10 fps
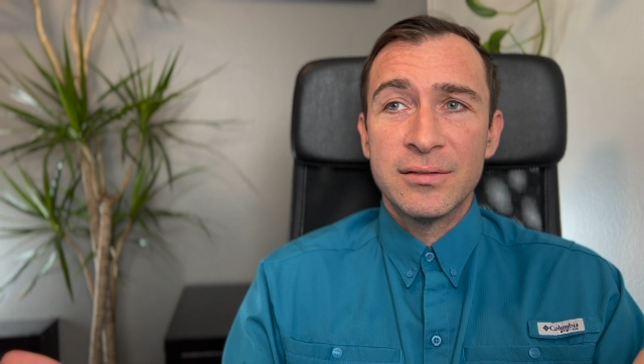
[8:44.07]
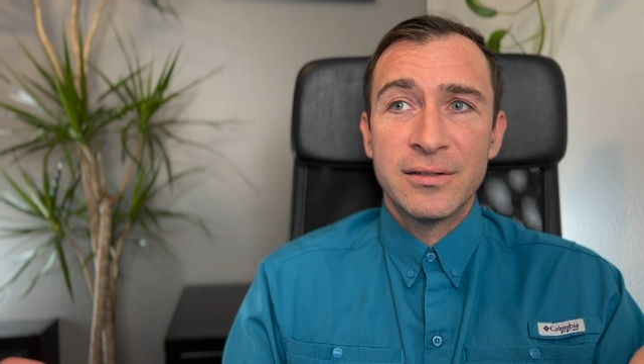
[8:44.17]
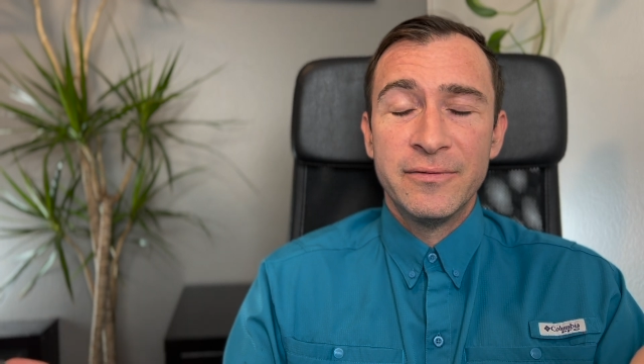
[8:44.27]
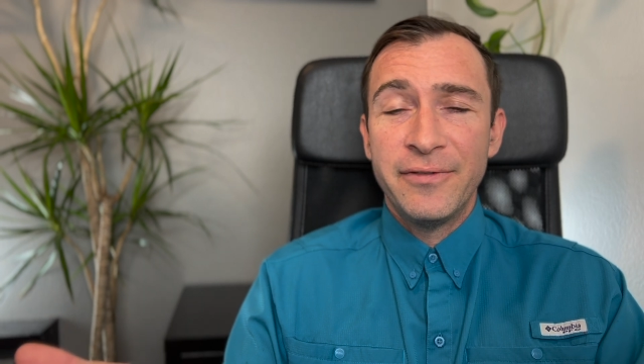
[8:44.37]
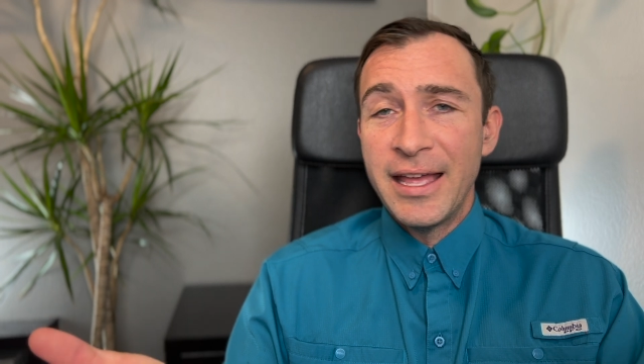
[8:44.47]

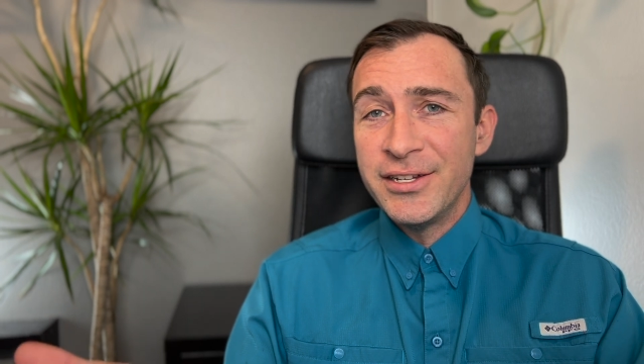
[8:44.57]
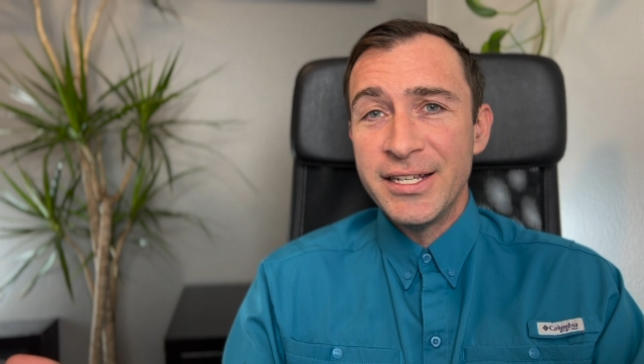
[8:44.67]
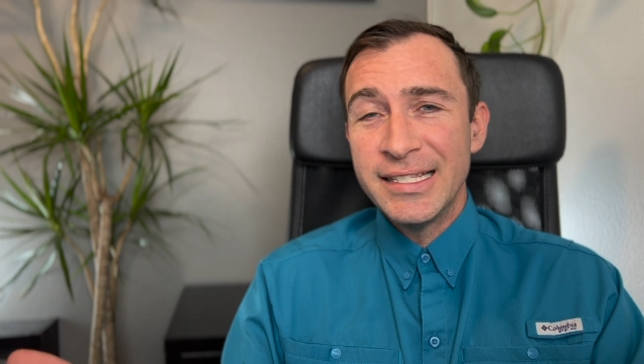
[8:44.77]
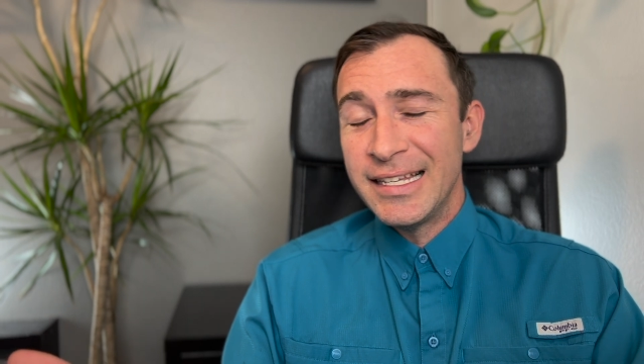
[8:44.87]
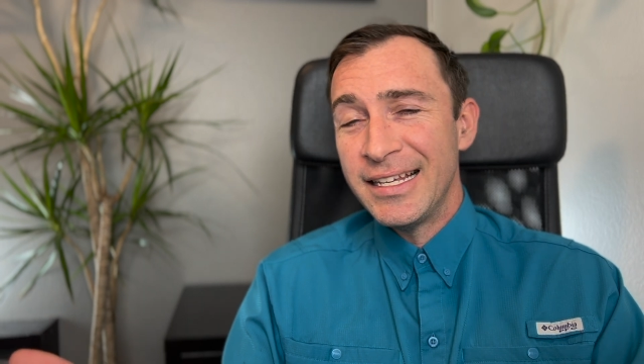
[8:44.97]
some veggie
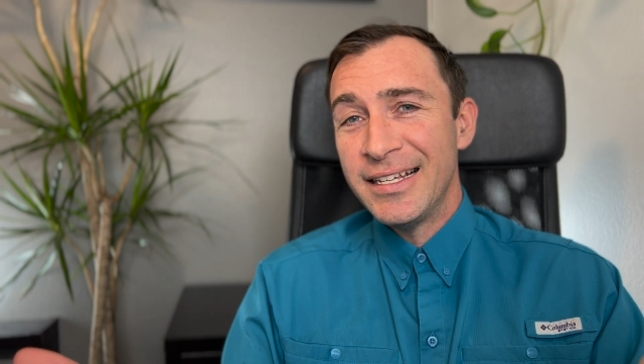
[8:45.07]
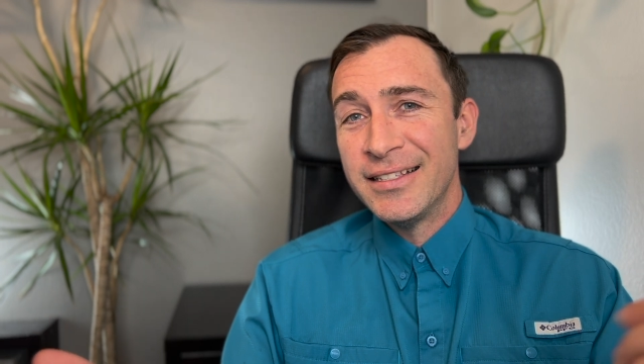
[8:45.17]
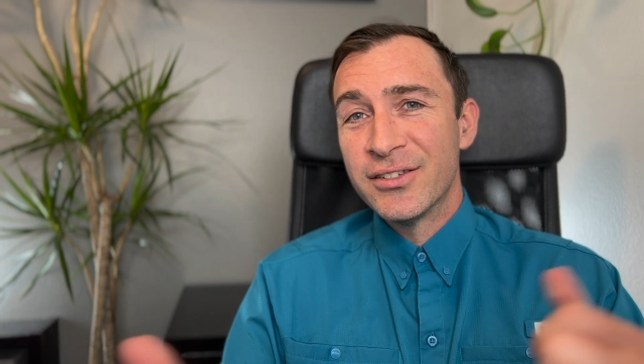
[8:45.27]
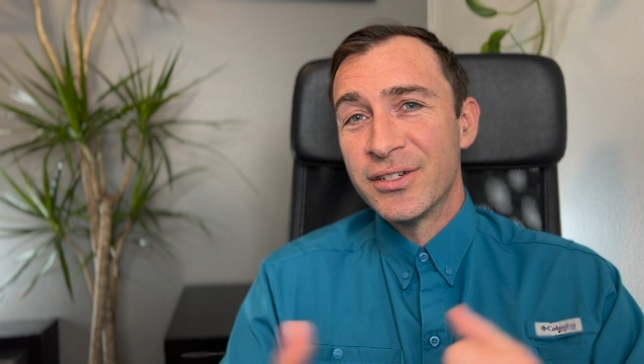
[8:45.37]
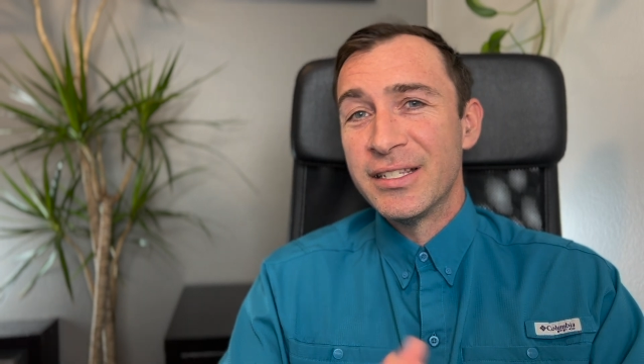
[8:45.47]

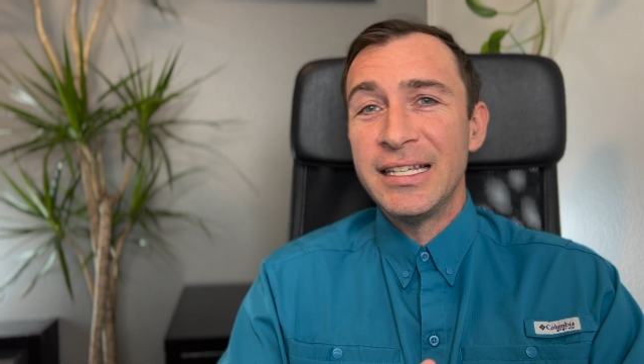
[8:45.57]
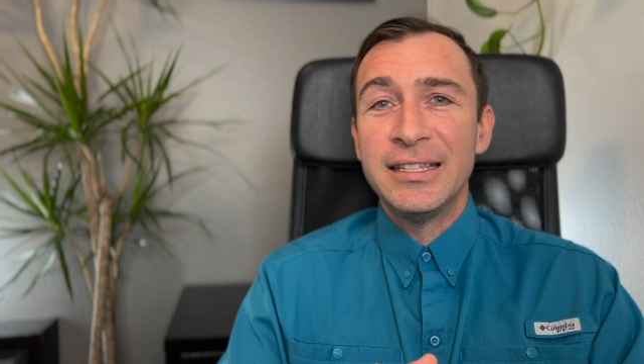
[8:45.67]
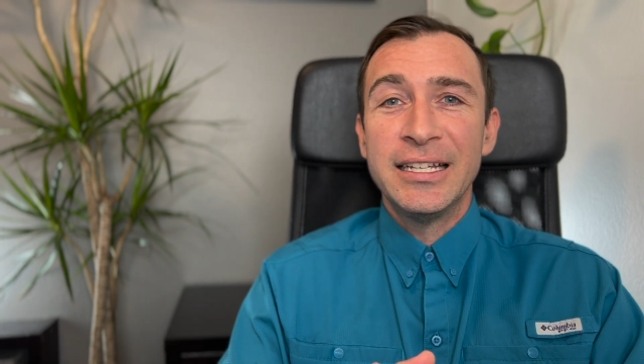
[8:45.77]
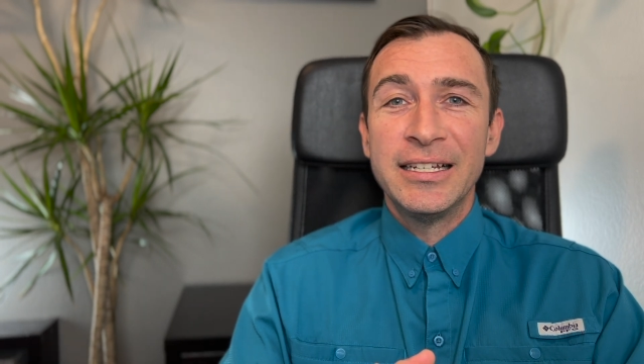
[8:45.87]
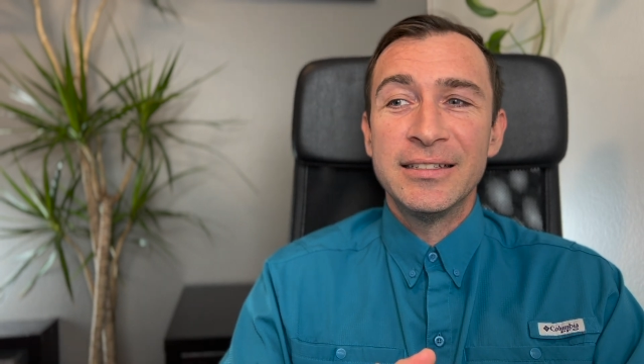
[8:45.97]
seeds or
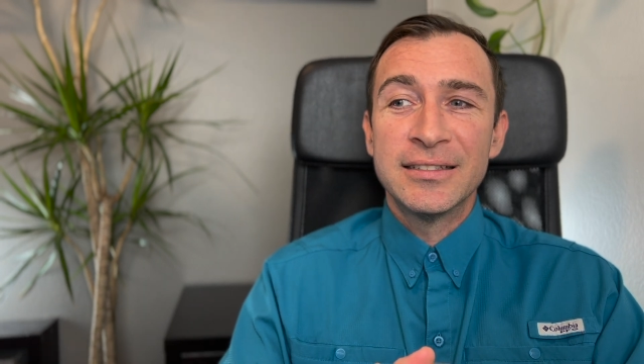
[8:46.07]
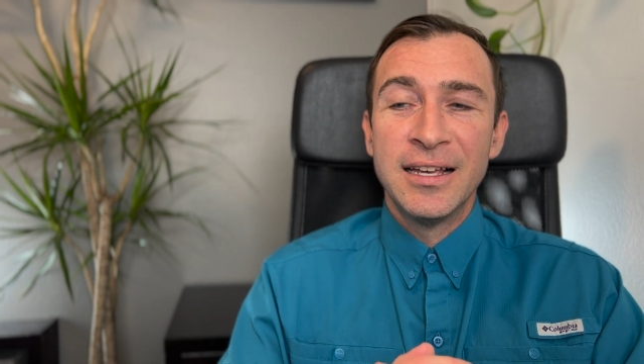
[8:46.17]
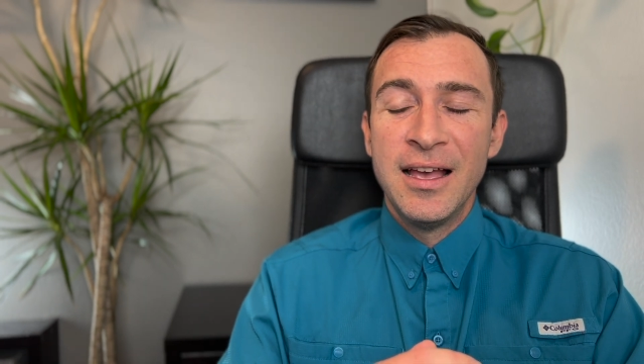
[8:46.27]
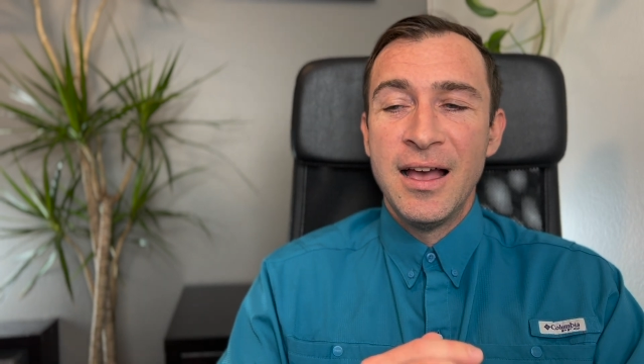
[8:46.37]
seedlings.